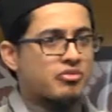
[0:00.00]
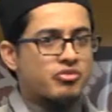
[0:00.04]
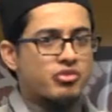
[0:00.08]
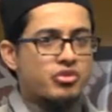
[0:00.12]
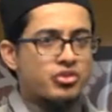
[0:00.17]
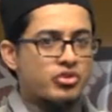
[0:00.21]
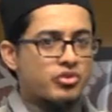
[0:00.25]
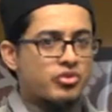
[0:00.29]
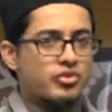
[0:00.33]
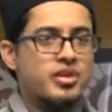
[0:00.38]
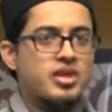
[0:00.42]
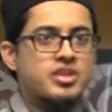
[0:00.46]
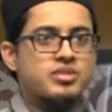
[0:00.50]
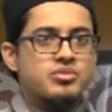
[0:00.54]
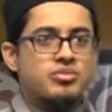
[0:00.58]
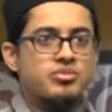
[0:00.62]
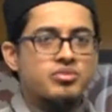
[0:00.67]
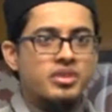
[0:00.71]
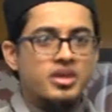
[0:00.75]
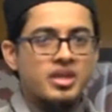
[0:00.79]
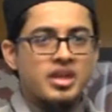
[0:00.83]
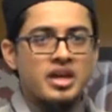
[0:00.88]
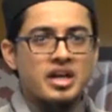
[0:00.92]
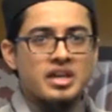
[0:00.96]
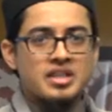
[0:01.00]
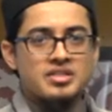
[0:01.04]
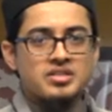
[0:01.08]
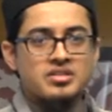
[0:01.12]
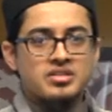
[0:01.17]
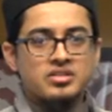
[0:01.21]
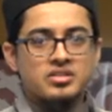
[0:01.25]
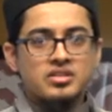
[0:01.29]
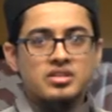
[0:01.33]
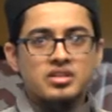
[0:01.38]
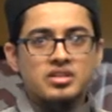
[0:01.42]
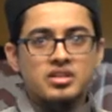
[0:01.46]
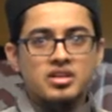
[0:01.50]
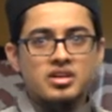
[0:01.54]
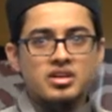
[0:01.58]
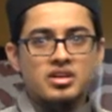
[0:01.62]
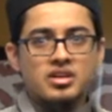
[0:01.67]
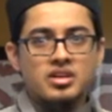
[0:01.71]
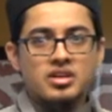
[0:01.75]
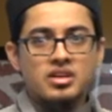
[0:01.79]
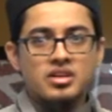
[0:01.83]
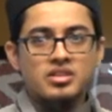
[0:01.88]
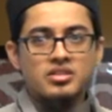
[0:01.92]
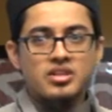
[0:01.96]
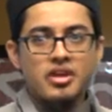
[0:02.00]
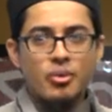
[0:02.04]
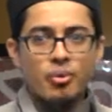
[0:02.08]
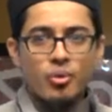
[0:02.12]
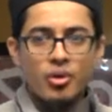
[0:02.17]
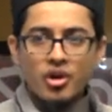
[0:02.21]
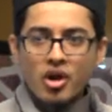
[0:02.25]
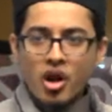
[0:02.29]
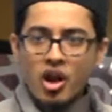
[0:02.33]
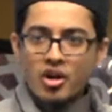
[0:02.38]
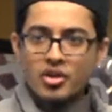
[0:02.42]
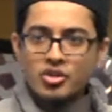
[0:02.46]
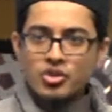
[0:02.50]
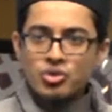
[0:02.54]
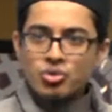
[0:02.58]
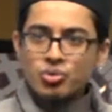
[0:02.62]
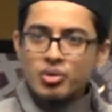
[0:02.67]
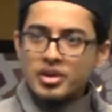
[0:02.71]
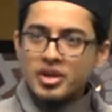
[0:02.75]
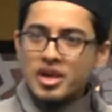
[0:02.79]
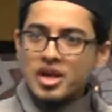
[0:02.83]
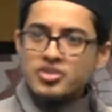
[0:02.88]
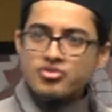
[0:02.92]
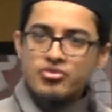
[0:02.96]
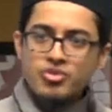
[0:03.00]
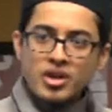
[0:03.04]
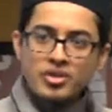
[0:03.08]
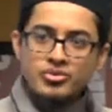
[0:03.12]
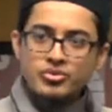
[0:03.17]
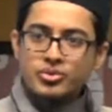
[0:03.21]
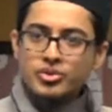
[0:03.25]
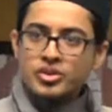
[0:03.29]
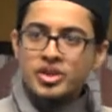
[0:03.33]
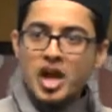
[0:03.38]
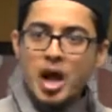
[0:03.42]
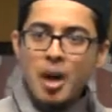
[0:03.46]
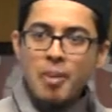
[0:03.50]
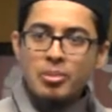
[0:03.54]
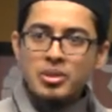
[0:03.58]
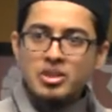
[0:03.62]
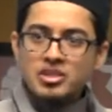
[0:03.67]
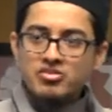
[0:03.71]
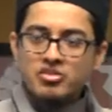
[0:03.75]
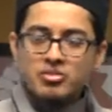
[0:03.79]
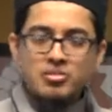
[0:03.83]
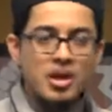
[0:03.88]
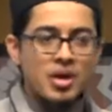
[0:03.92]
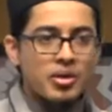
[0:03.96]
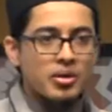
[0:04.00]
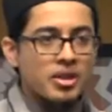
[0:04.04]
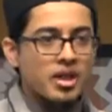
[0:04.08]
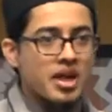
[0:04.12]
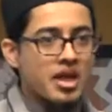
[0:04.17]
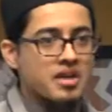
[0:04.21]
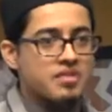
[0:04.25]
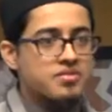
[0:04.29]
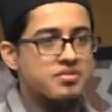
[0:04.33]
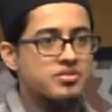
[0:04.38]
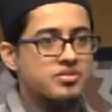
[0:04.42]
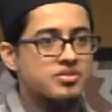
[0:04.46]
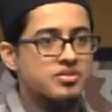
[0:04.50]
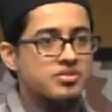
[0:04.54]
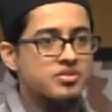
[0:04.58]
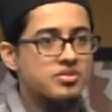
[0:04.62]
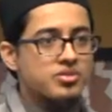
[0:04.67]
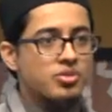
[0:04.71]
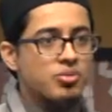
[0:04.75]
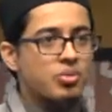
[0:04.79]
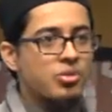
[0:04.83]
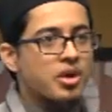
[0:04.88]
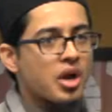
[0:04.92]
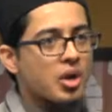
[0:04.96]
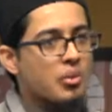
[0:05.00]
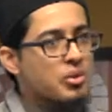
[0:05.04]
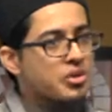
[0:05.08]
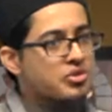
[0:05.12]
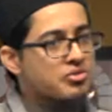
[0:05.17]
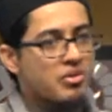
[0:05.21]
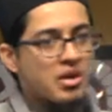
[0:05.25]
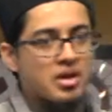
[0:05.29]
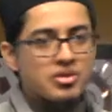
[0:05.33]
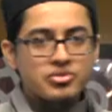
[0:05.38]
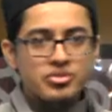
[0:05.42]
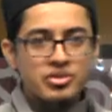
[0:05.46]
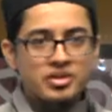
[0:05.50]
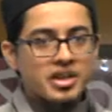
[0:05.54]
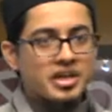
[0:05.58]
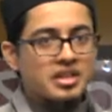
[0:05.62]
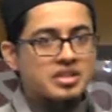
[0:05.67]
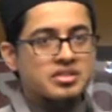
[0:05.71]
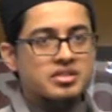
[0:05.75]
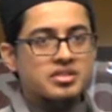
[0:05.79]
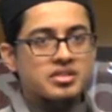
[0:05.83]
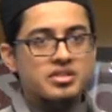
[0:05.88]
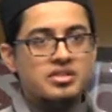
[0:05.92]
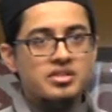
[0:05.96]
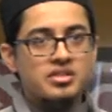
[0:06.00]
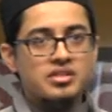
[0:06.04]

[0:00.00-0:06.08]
for you and I to realize that what are you and I trying to accomplish from our lives? What are we trying to get?